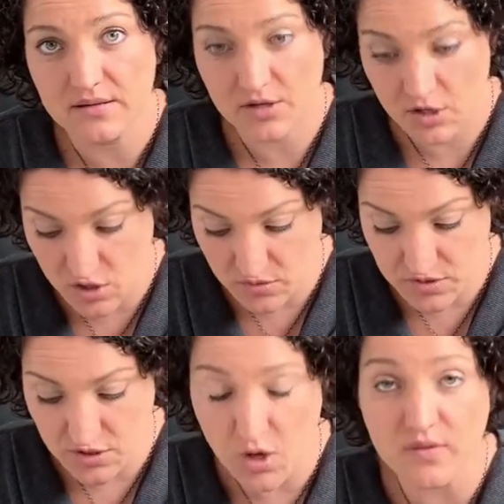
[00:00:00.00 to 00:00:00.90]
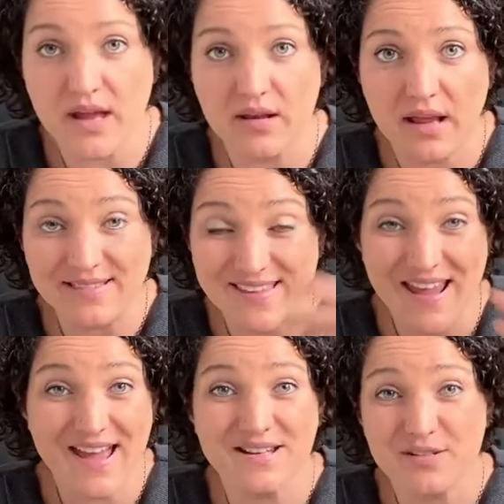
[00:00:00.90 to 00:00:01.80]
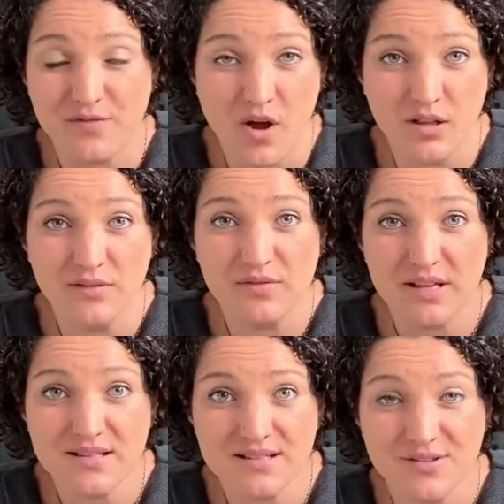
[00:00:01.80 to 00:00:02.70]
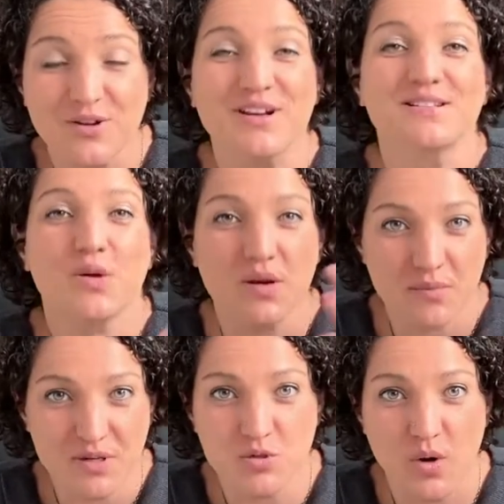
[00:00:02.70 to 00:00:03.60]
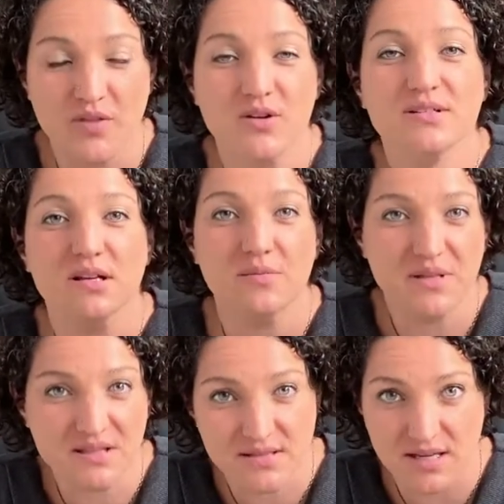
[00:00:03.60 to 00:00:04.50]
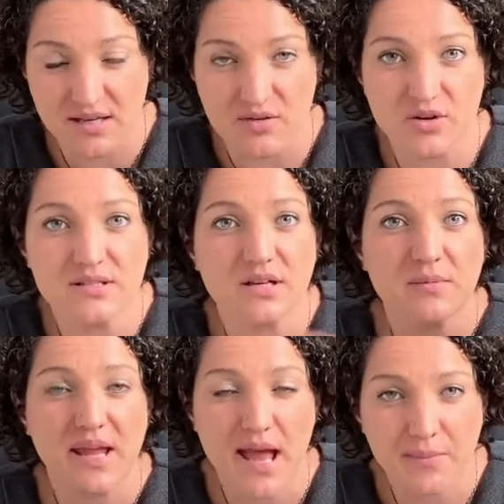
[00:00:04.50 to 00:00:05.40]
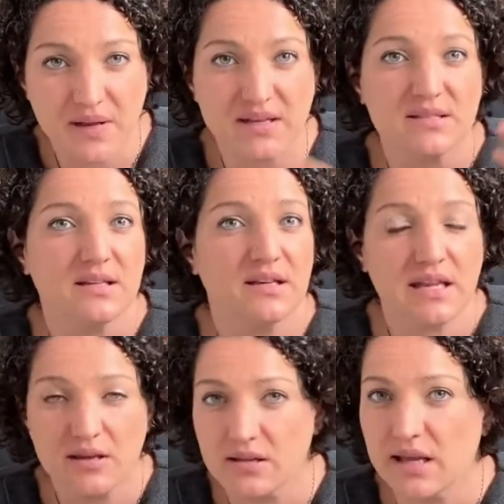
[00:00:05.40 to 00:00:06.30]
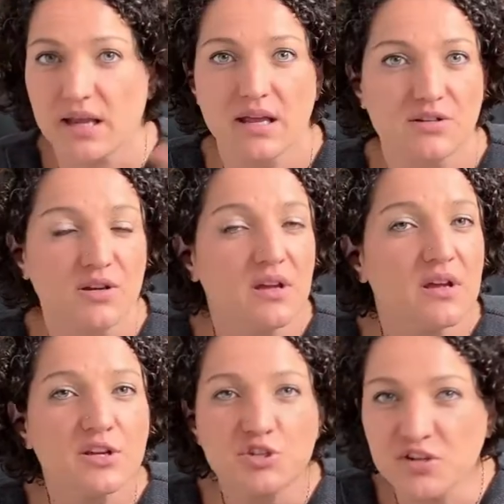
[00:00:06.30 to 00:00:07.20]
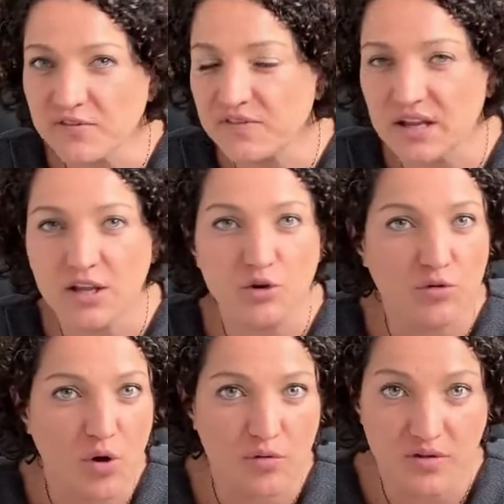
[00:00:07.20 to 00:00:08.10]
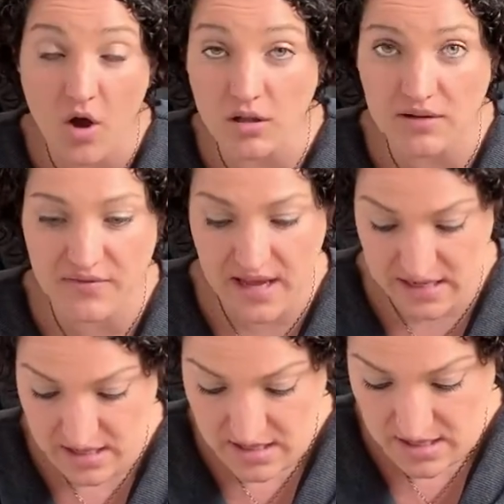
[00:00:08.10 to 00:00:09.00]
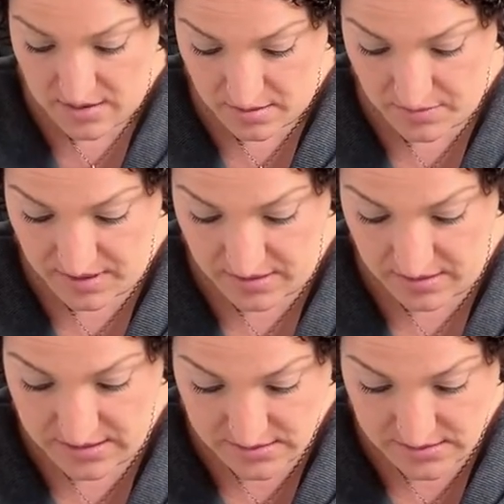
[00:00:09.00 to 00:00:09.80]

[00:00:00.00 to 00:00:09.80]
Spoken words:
you know, to know that at the end of all of this, there is going to be joy. There is going to be the sun. There is going to be happiness and healing and shifting and growth, all of that. But